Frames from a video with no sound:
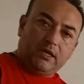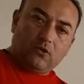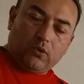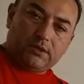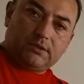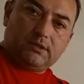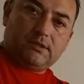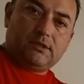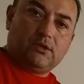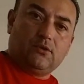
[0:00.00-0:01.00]
have any
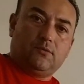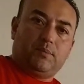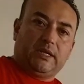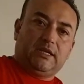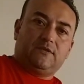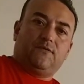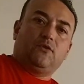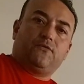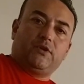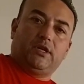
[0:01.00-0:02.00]
questions,
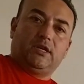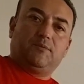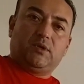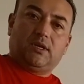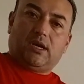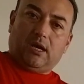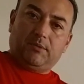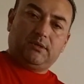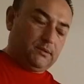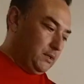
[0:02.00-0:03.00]
please feel free to leave
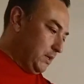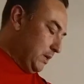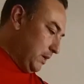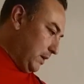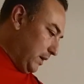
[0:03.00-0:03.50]
me a comment.